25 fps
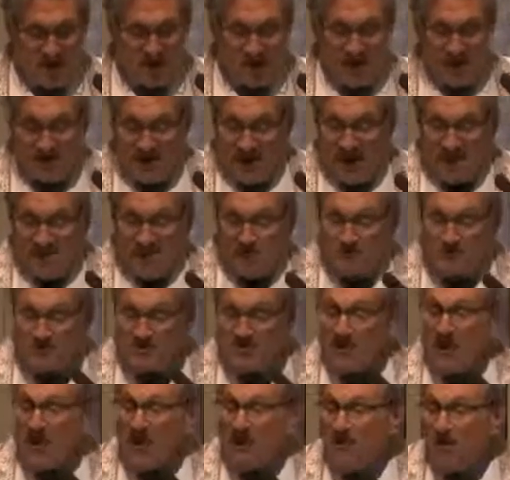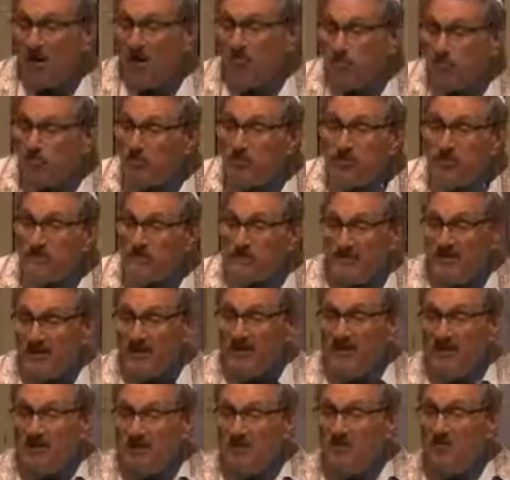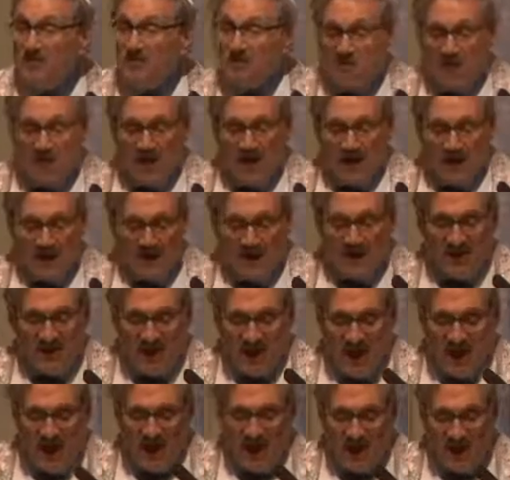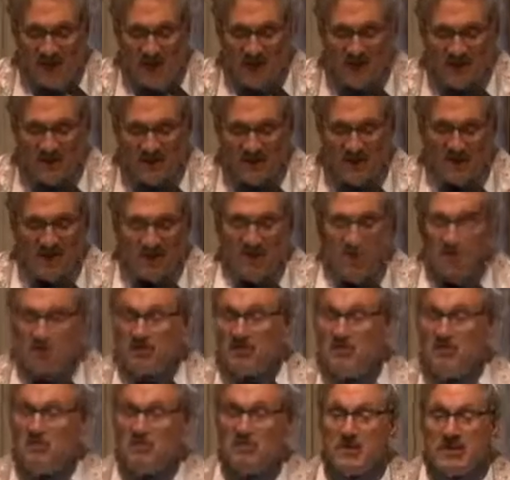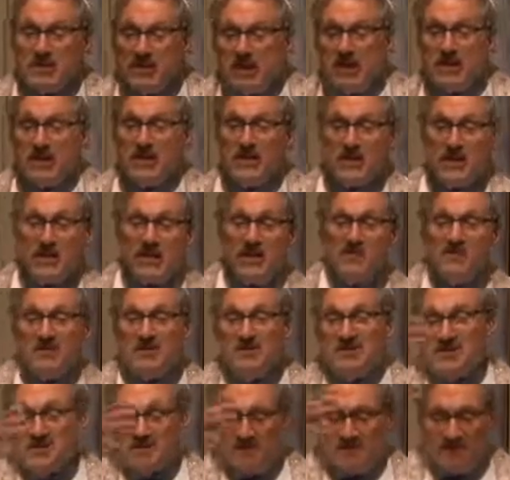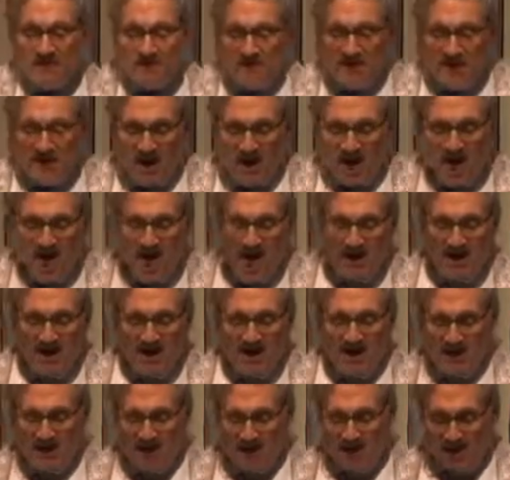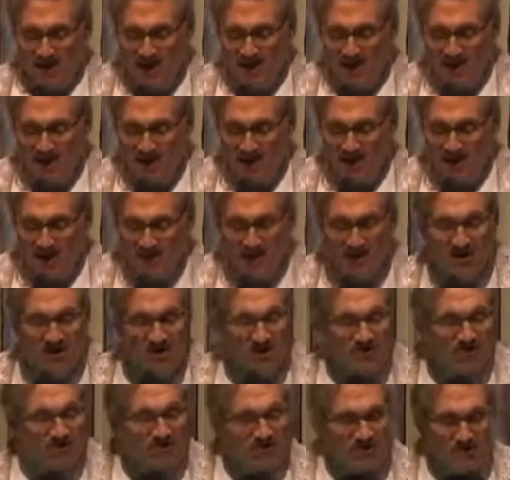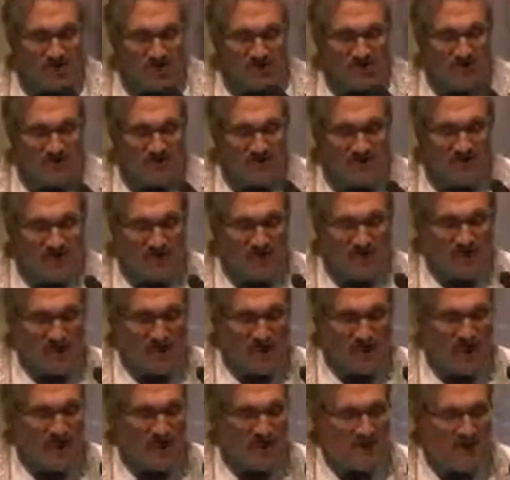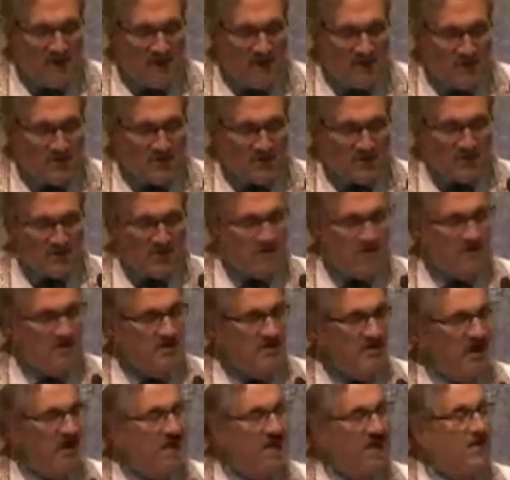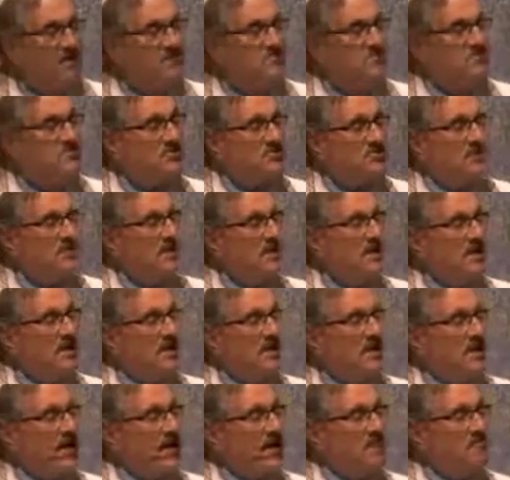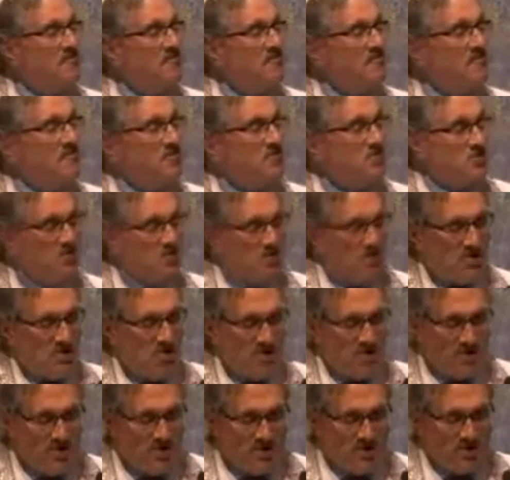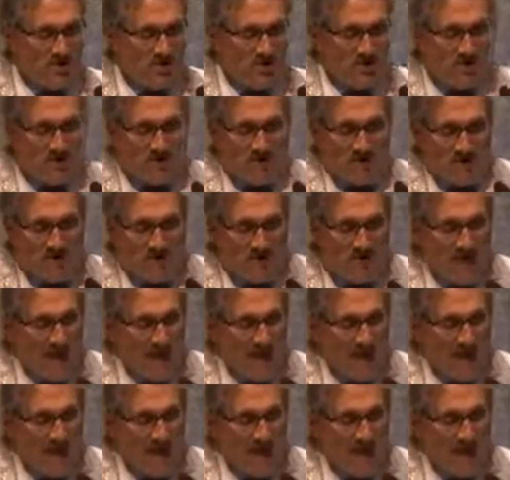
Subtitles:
Death was not oblivion, it was not the end, but the beginning of a different kind of living, freed from the body which sometimes had been source of incredible